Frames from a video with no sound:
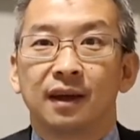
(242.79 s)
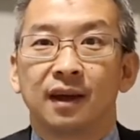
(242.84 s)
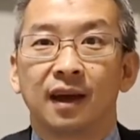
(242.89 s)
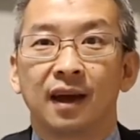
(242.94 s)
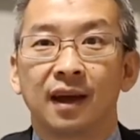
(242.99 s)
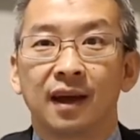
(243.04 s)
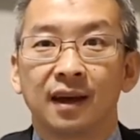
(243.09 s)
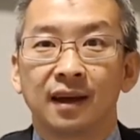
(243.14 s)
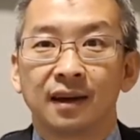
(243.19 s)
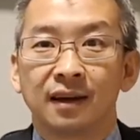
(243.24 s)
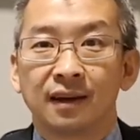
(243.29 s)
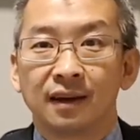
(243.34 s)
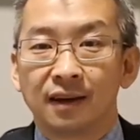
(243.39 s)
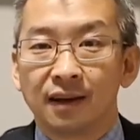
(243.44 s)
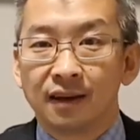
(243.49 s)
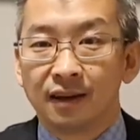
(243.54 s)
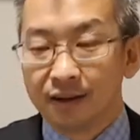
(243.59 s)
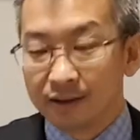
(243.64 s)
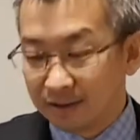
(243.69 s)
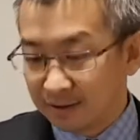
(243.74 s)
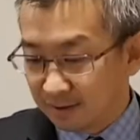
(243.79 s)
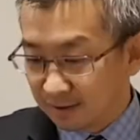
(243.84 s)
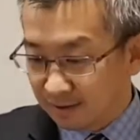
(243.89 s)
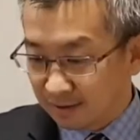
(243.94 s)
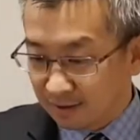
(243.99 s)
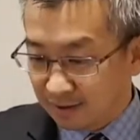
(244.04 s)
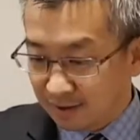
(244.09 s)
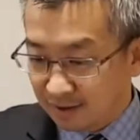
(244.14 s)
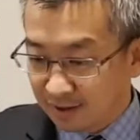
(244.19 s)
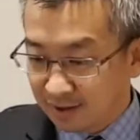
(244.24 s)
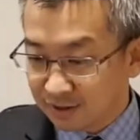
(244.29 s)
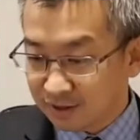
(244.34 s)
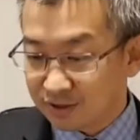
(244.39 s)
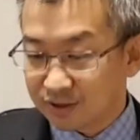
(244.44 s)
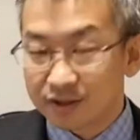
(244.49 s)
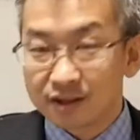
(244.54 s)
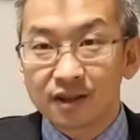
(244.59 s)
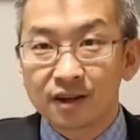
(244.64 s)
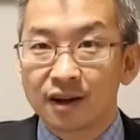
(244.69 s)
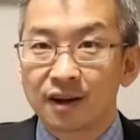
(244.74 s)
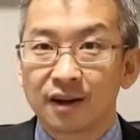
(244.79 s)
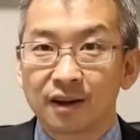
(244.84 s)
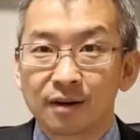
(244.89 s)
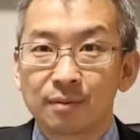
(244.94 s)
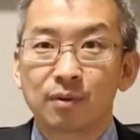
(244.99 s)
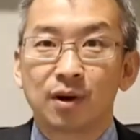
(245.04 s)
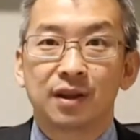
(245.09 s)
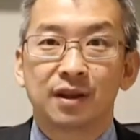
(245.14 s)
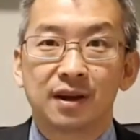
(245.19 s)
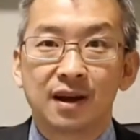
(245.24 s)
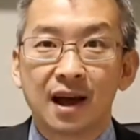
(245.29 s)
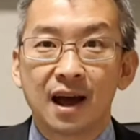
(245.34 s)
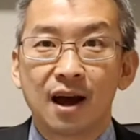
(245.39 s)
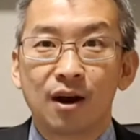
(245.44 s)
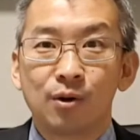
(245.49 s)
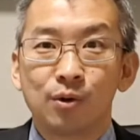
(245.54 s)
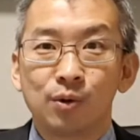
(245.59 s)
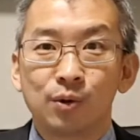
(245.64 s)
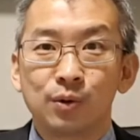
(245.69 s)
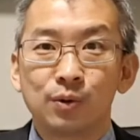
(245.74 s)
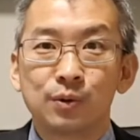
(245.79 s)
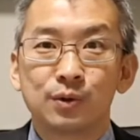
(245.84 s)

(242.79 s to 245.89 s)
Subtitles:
And his younger brother now,